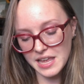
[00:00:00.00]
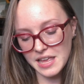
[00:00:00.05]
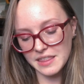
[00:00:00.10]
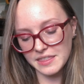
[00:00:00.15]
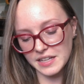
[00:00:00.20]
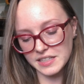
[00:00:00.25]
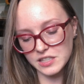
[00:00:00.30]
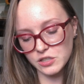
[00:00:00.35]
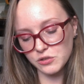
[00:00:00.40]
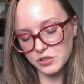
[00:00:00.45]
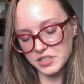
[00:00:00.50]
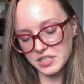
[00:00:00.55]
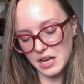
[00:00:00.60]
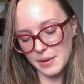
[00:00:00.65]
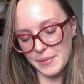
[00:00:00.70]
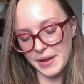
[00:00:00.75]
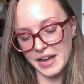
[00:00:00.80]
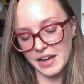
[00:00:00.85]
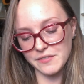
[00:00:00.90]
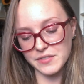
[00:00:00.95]
That's the only time
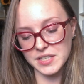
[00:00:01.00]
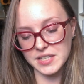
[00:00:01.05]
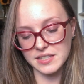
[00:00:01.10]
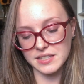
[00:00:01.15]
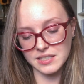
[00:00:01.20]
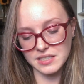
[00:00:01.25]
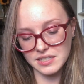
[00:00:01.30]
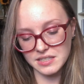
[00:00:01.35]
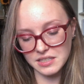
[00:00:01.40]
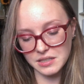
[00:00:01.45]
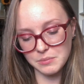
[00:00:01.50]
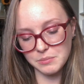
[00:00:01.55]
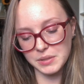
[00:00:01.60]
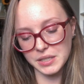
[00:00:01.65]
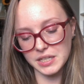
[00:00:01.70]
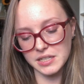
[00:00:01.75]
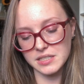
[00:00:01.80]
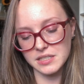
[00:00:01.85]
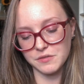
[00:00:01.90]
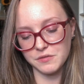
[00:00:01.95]
I have a system,
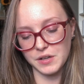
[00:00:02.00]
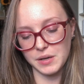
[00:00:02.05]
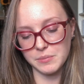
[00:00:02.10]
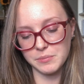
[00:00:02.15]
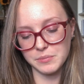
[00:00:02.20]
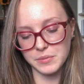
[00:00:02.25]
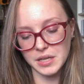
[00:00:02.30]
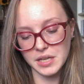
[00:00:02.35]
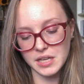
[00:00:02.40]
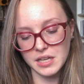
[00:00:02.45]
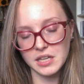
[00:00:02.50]
because if I'm